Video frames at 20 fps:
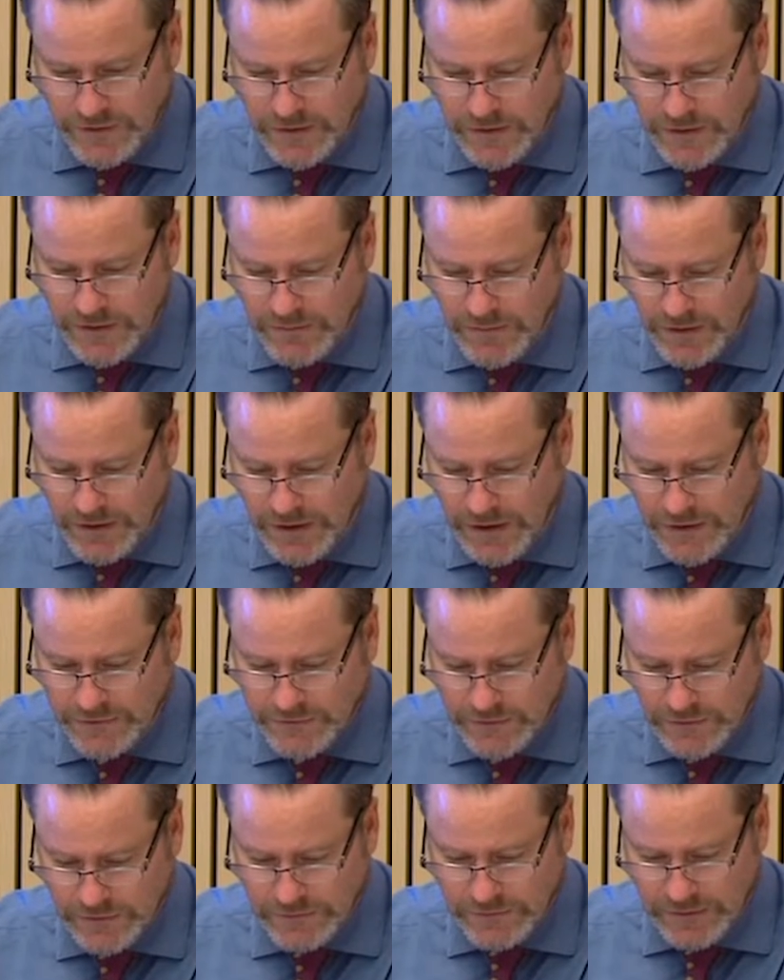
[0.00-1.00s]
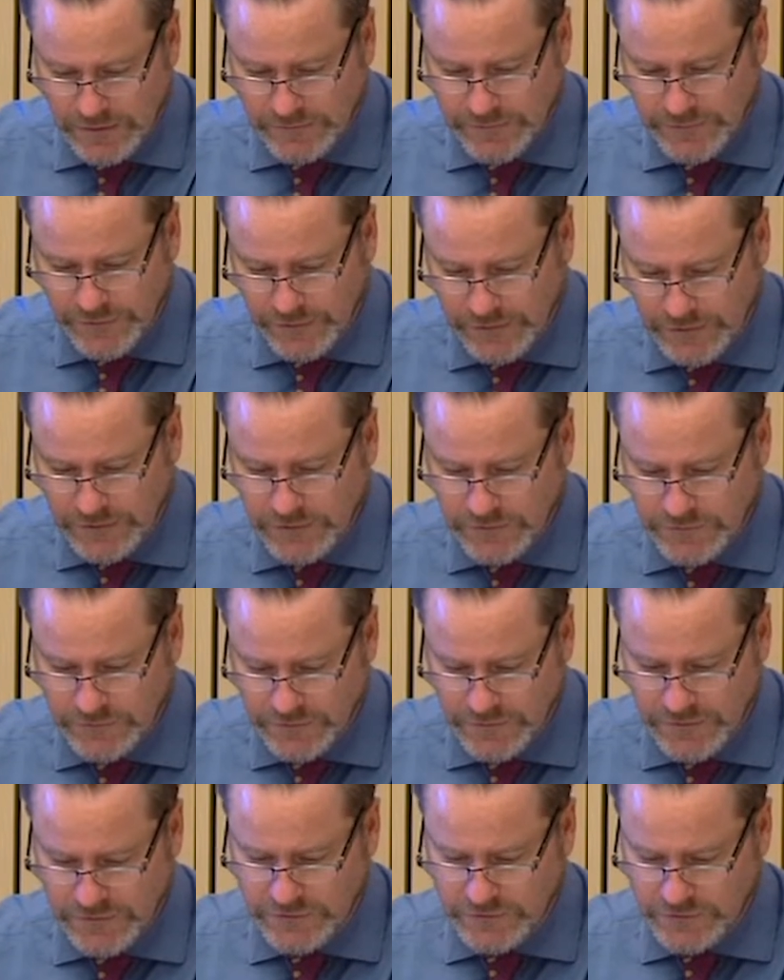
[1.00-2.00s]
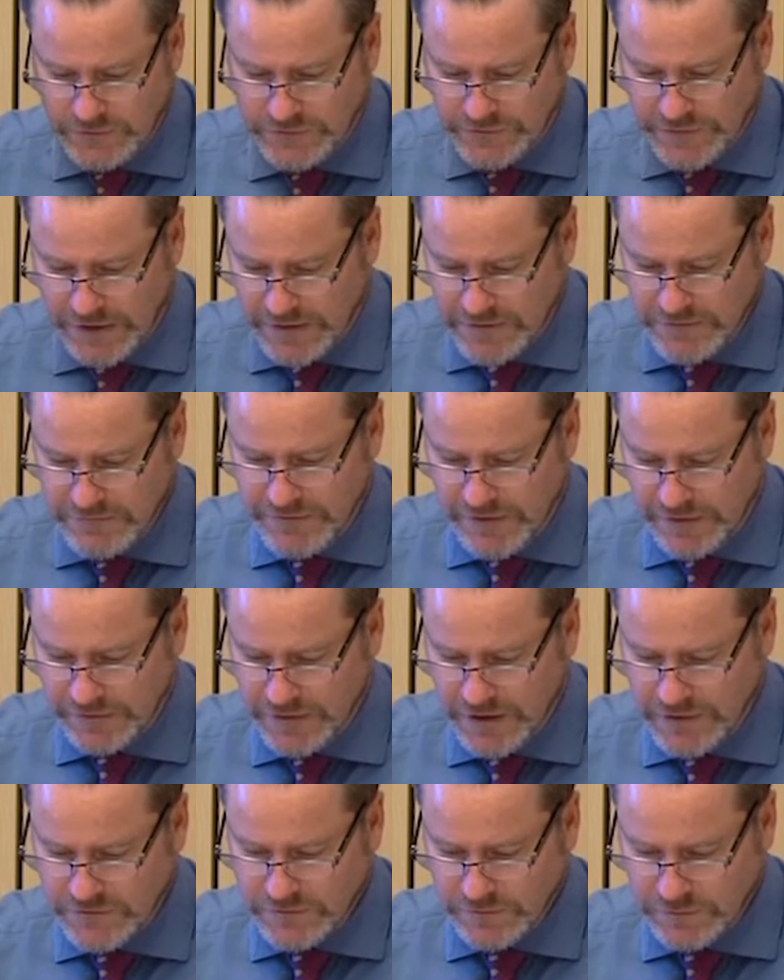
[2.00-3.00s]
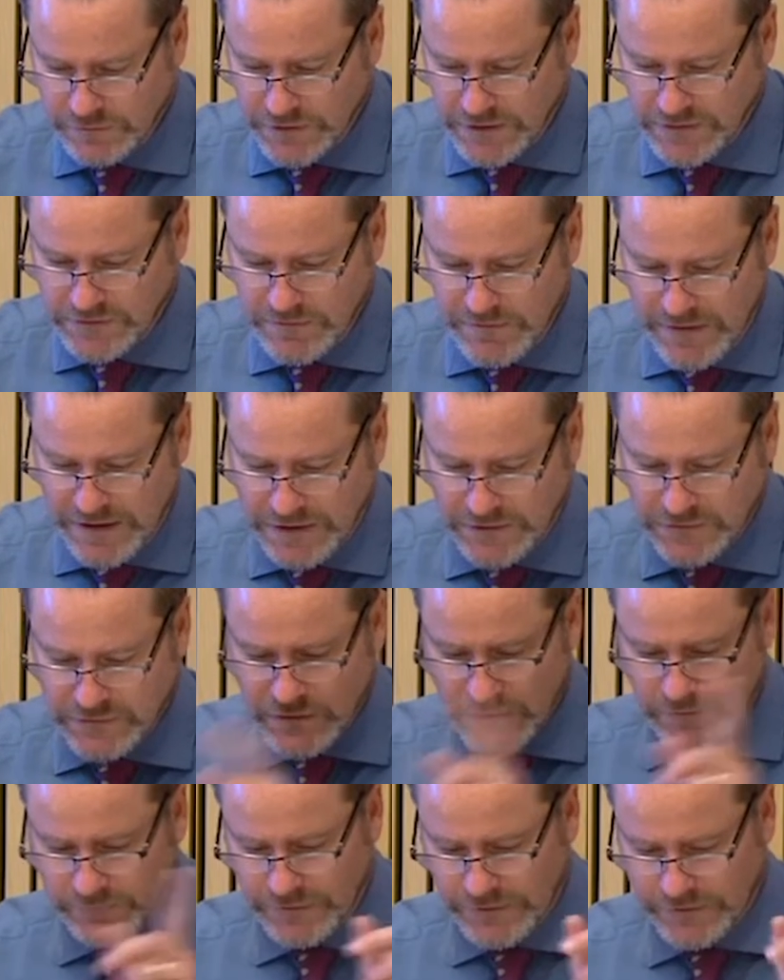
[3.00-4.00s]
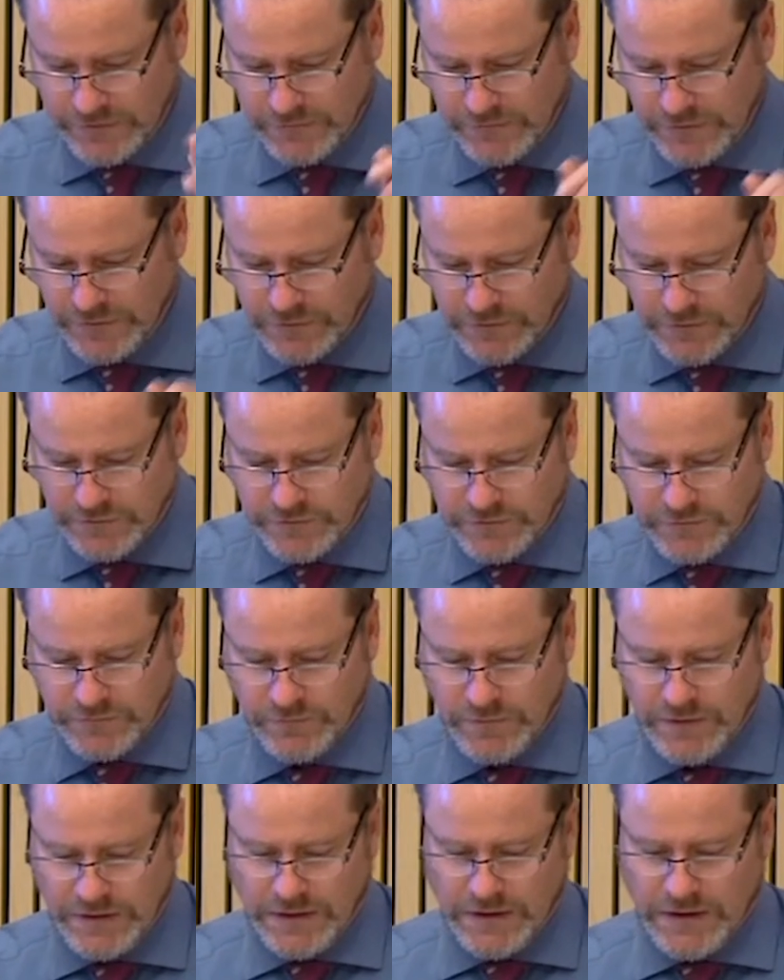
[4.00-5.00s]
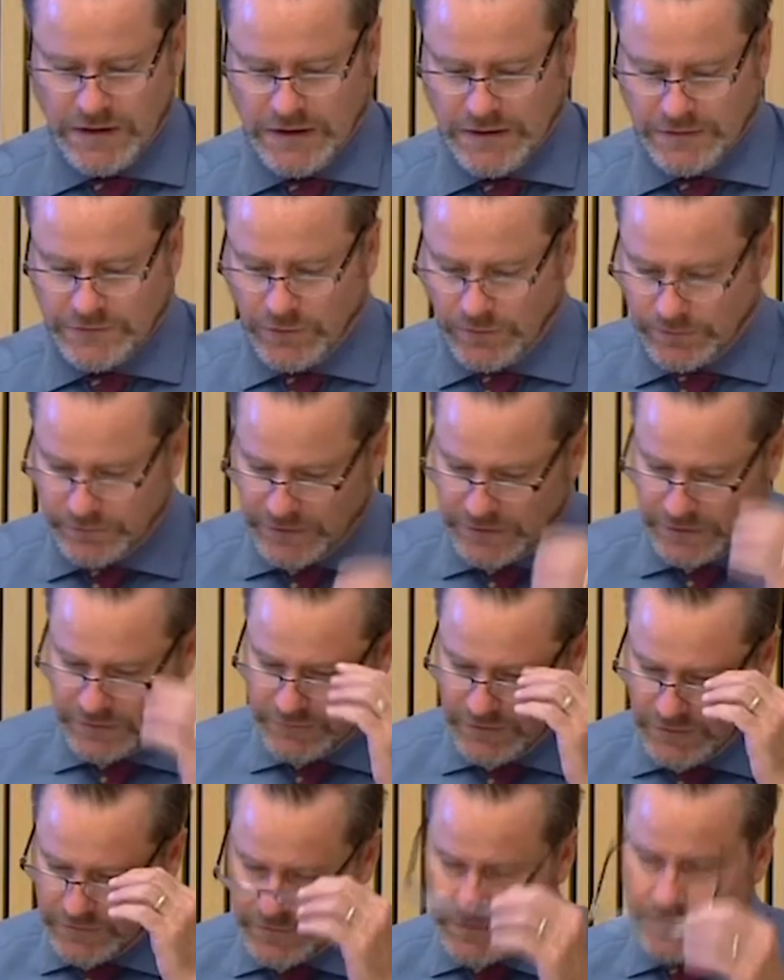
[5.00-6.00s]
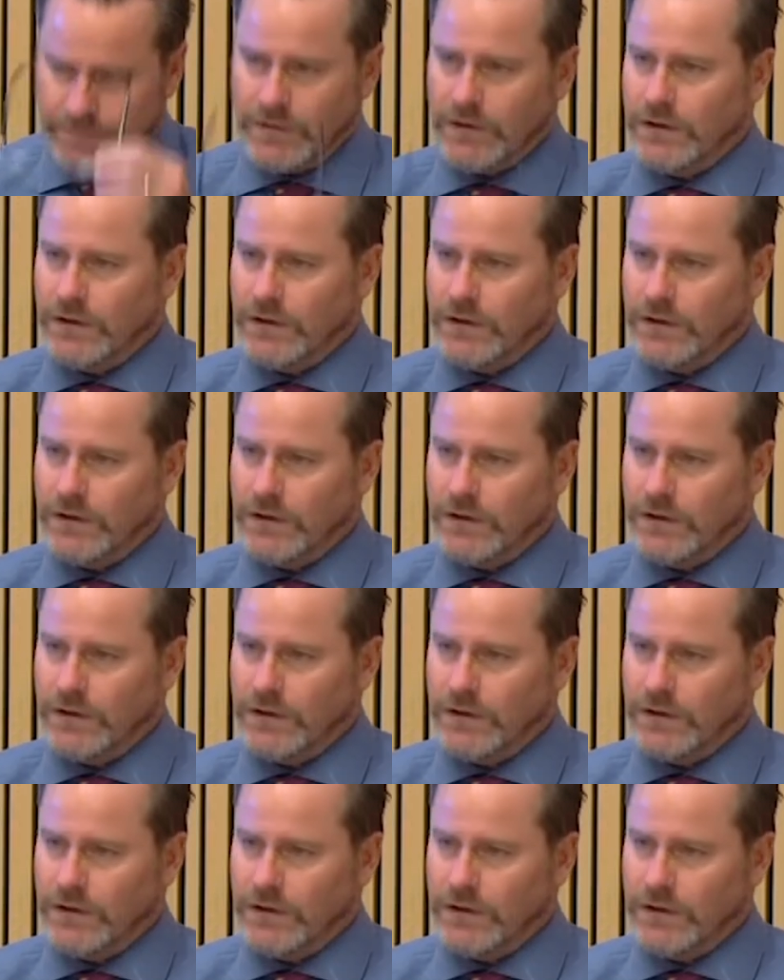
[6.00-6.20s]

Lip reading: And I might ask you, so in your submission, you state the foundation will need to manage conflicts of interest when adopting investment